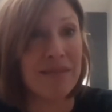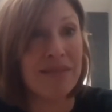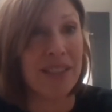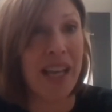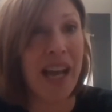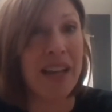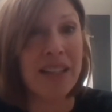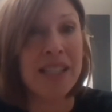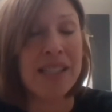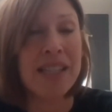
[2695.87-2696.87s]
Yeah,
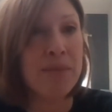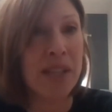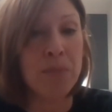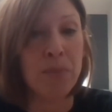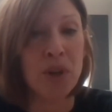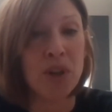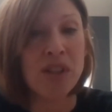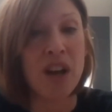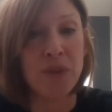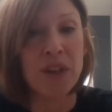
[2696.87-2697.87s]
his name's Ed
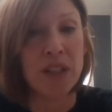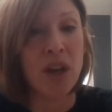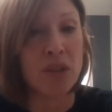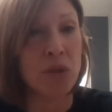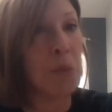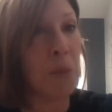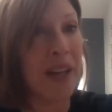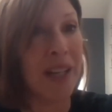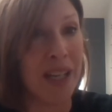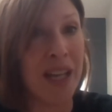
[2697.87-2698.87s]
Bursoff, and I'll talk to him
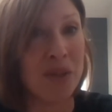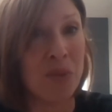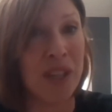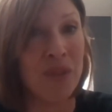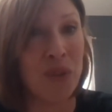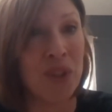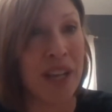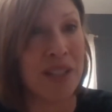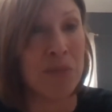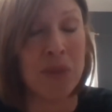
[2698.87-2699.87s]
about it next week if you'd
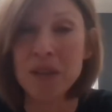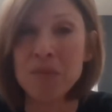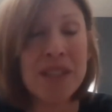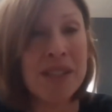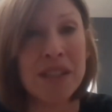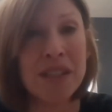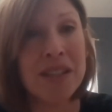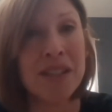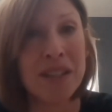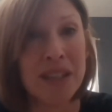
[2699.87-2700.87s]
like to meet him.
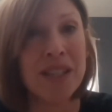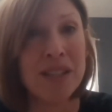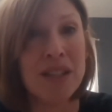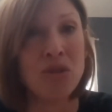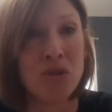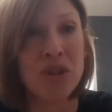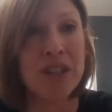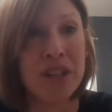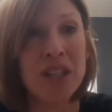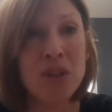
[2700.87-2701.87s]
He's an
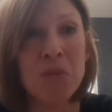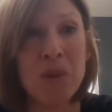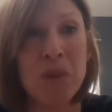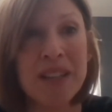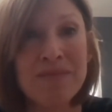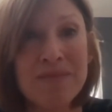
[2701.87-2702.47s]
extraordinary human being.